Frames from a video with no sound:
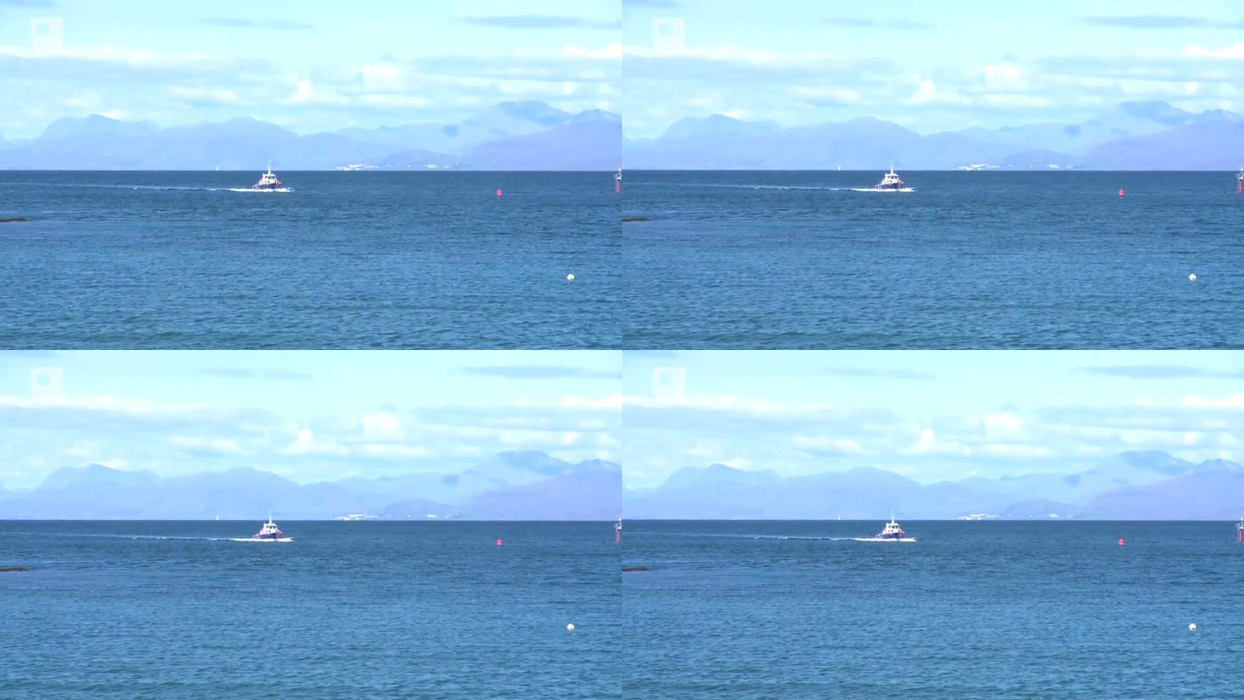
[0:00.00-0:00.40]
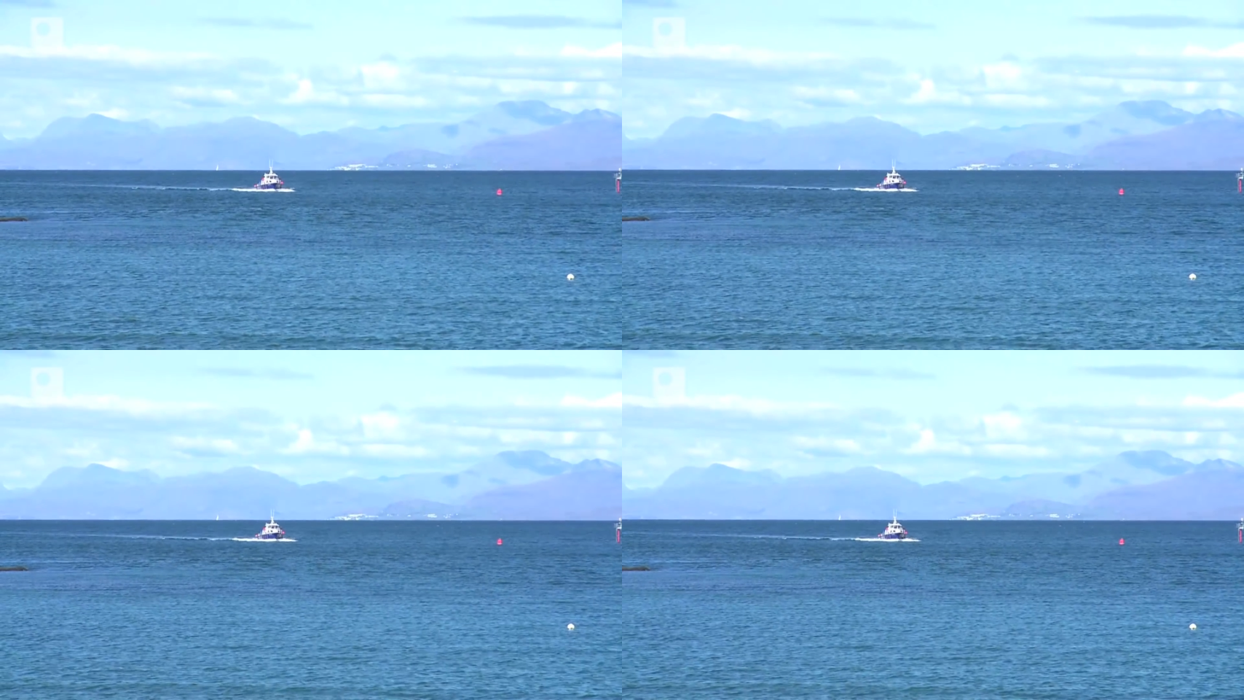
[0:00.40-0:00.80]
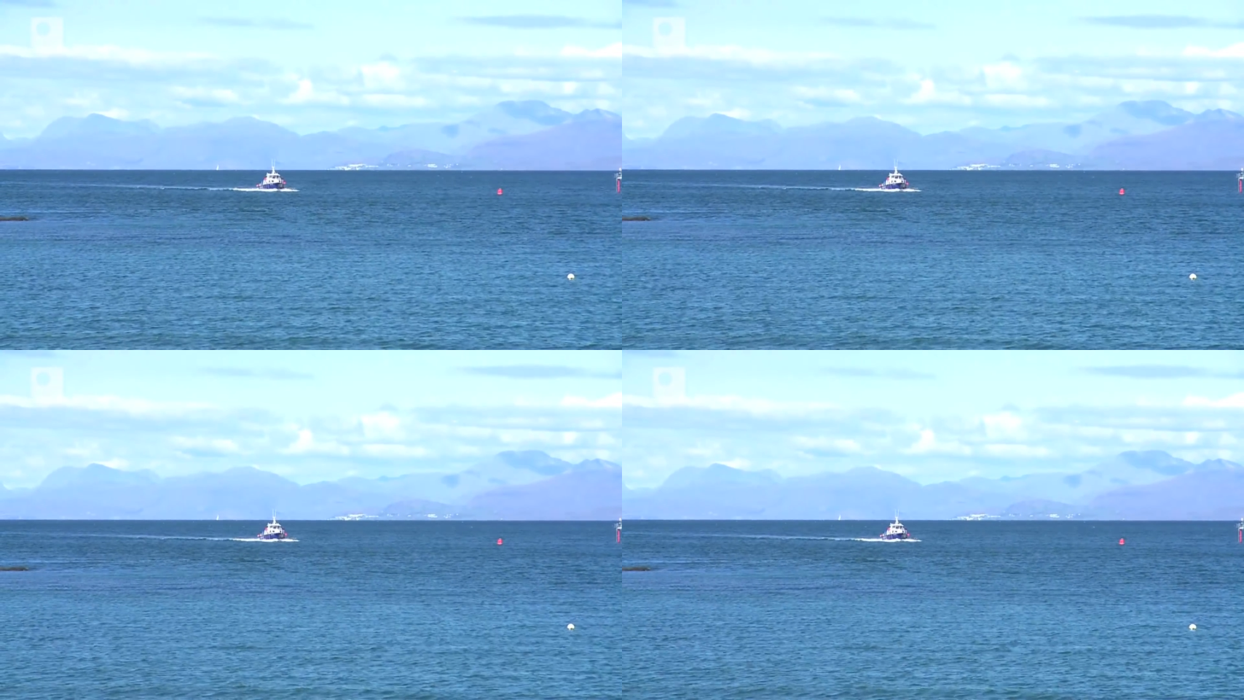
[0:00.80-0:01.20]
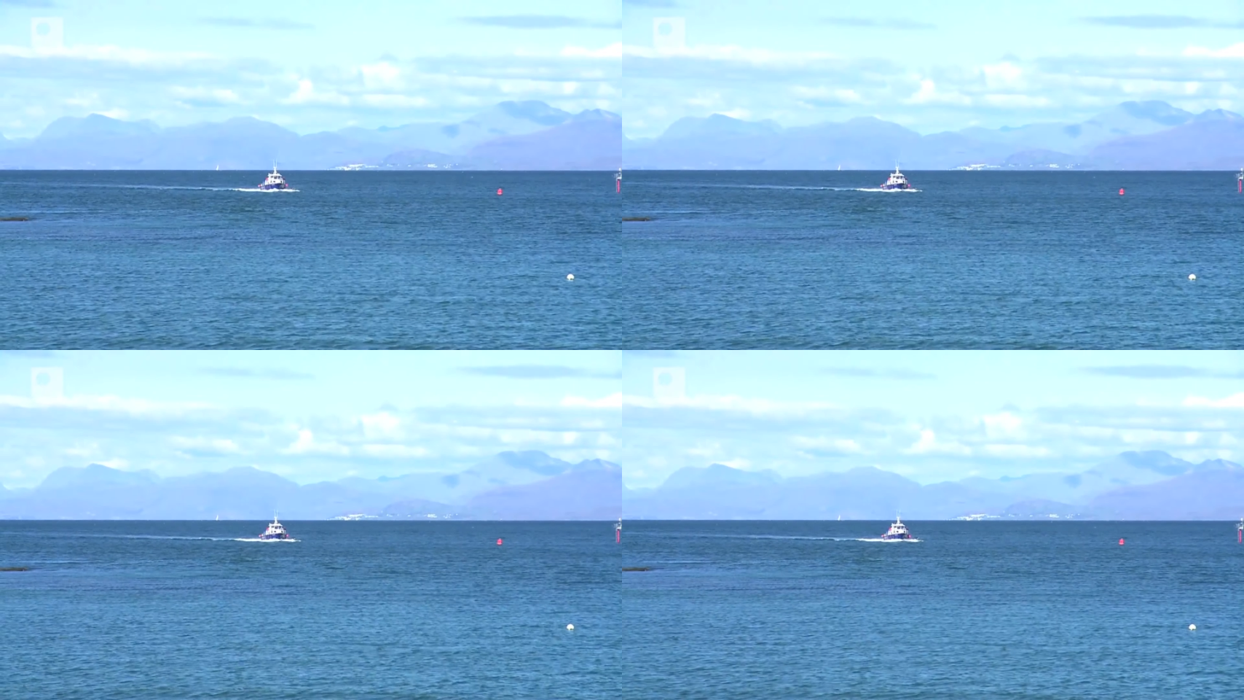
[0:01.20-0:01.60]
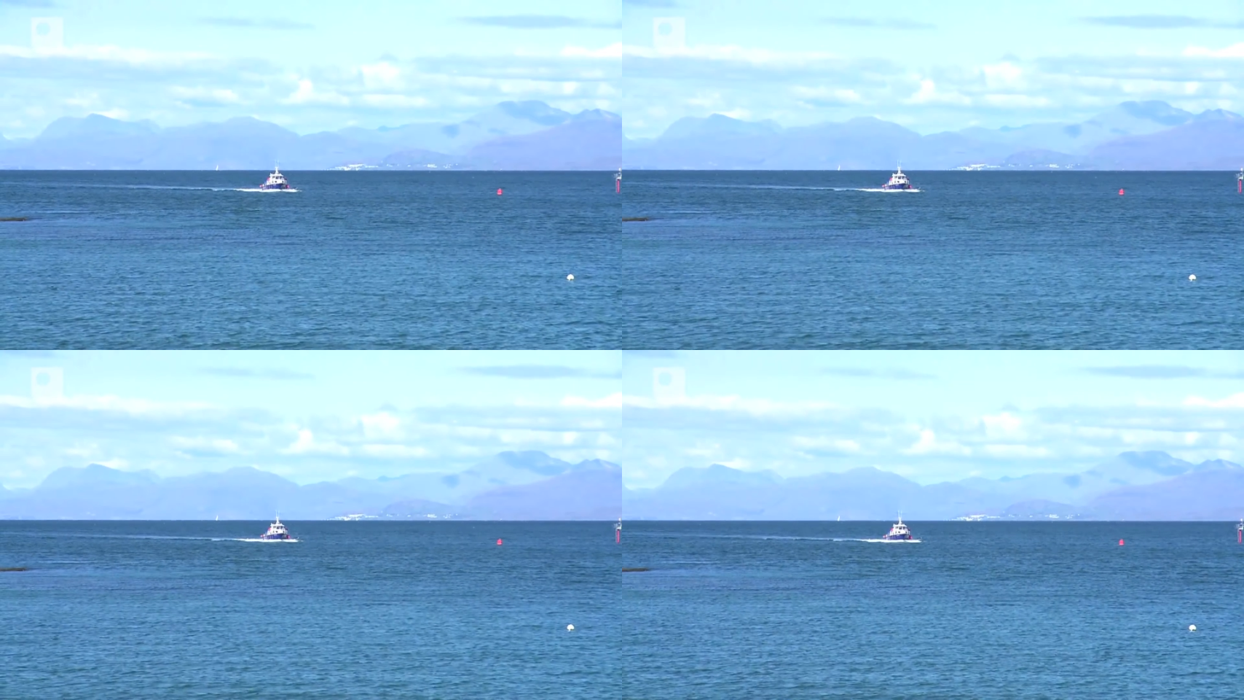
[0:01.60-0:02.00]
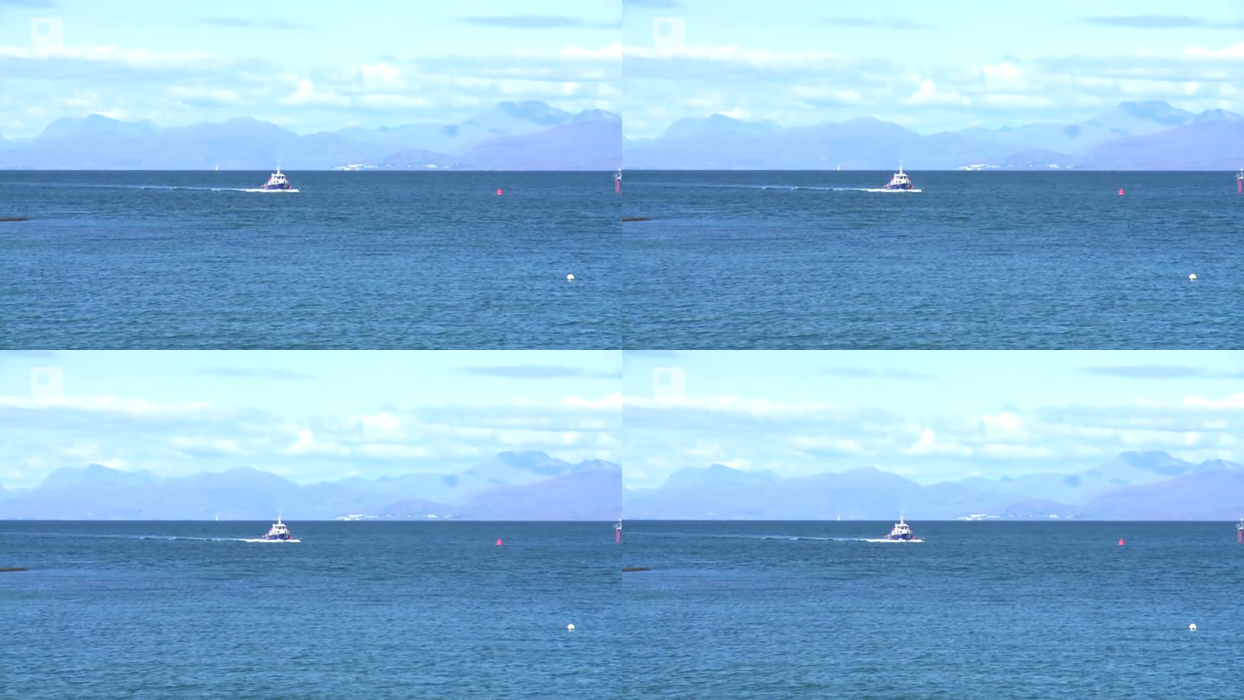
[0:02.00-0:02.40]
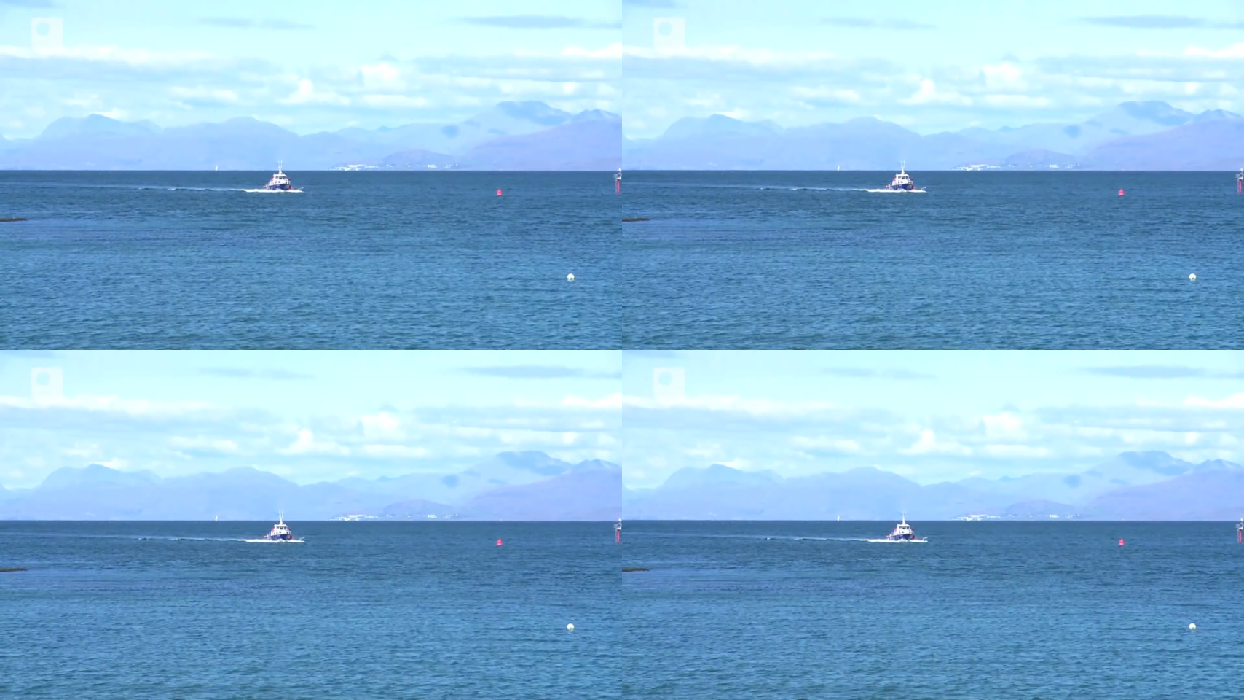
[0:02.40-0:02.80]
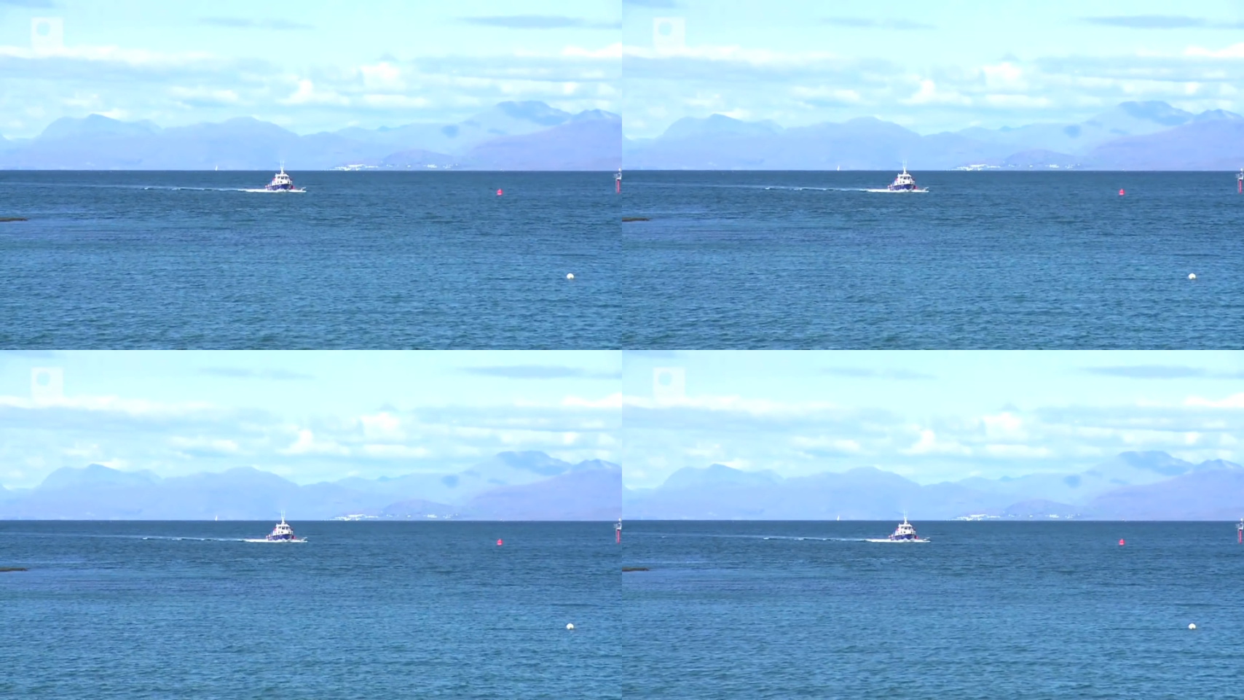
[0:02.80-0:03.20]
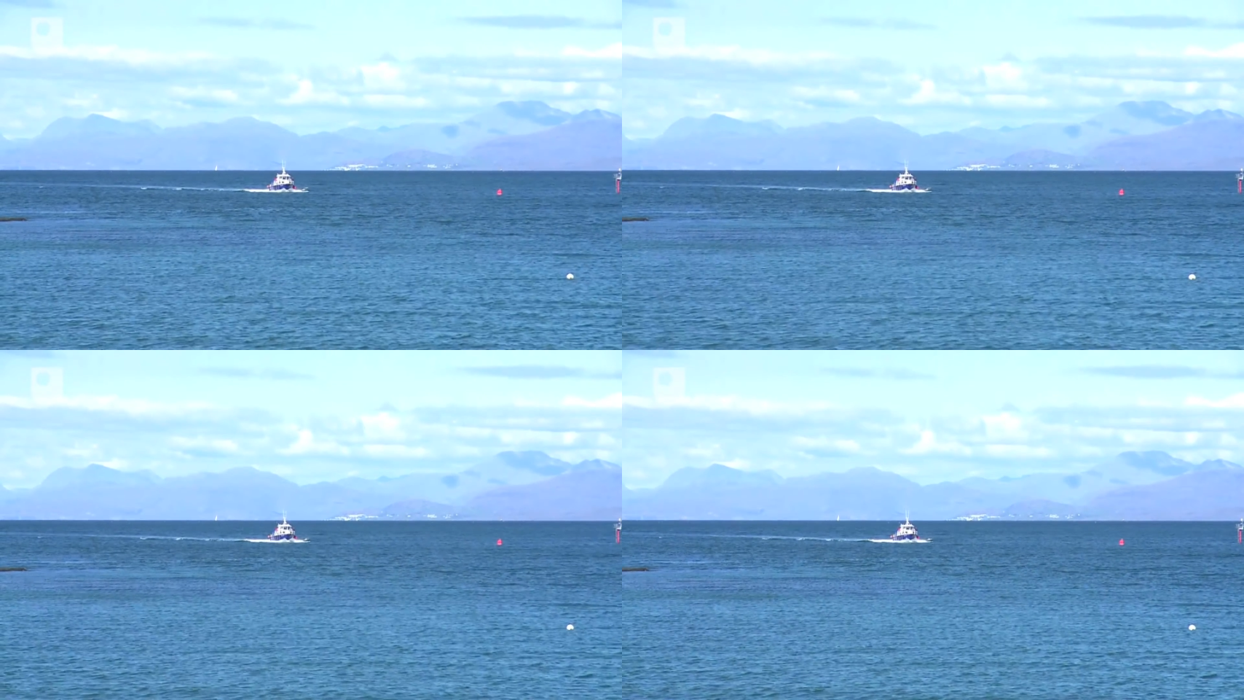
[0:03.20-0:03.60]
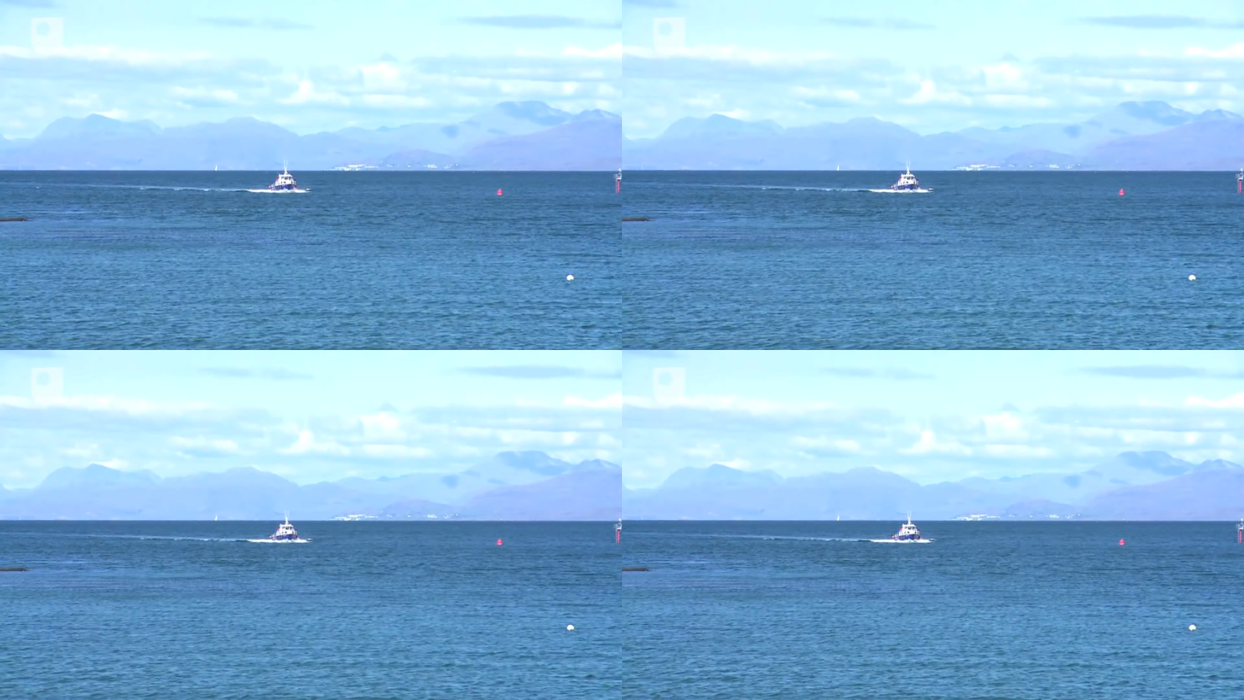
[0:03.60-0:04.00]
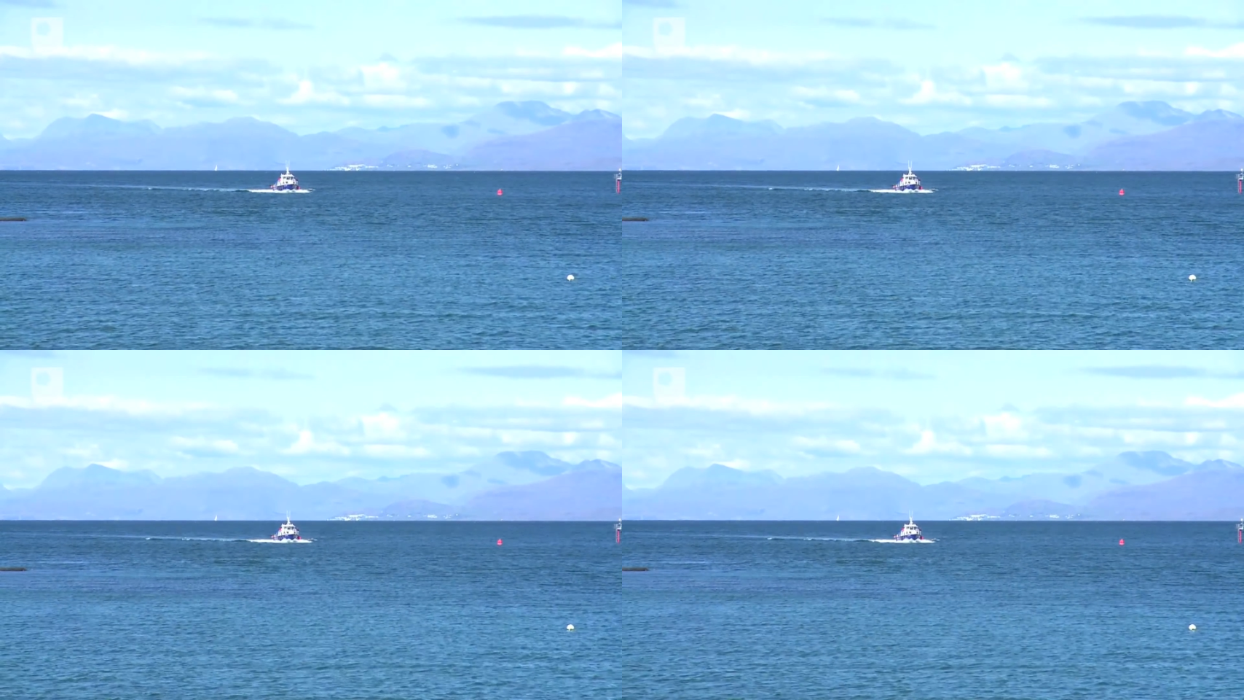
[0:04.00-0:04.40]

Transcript: Nobody's mouth can be seen.